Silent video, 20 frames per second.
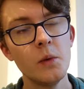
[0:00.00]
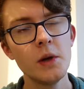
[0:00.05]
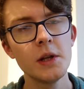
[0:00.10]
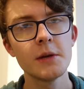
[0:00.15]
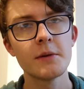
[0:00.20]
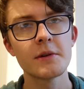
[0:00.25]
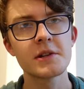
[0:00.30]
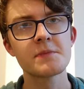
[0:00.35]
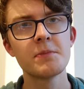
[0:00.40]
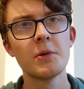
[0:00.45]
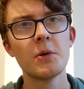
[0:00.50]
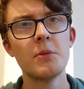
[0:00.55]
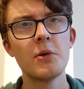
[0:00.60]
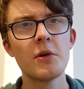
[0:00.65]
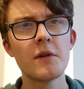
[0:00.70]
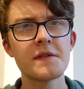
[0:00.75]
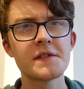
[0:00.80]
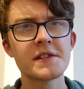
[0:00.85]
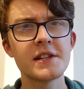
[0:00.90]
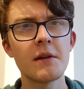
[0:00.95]
Will you explore
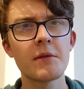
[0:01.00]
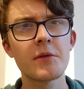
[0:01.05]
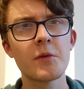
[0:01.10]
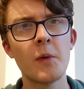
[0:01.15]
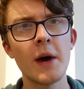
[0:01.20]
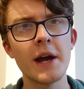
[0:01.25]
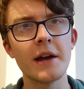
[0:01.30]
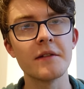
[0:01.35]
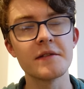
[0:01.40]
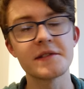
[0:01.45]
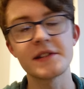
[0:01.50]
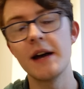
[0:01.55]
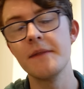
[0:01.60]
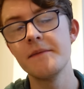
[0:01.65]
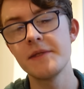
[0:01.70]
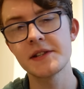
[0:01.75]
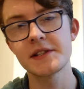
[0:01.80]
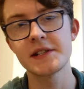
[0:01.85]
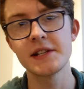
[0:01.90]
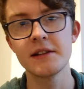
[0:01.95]
more of South Wales? I'm
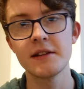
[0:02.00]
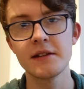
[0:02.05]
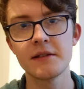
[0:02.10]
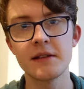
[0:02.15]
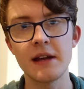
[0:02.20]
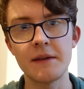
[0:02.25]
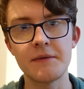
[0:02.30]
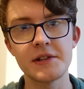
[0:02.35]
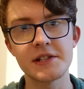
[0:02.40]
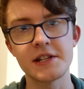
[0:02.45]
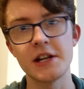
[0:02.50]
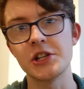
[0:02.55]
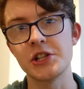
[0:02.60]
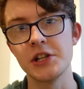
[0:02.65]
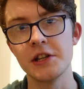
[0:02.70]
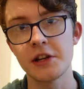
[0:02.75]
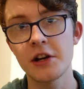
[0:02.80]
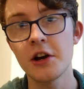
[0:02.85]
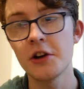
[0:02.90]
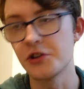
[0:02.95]
visiting every station
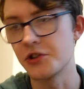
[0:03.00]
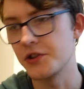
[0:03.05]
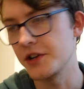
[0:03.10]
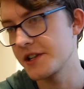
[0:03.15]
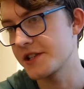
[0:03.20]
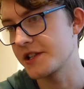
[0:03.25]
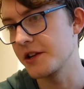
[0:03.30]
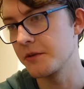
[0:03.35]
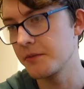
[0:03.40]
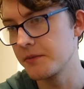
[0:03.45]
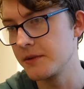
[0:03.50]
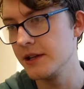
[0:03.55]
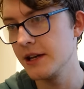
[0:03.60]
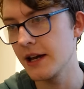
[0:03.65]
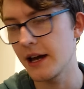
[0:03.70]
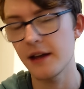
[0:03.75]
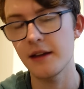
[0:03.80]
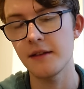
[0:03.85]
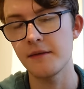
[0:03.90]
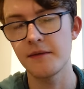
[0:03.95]
in the country, so
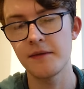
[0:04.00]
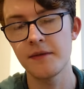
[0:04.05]
yeah,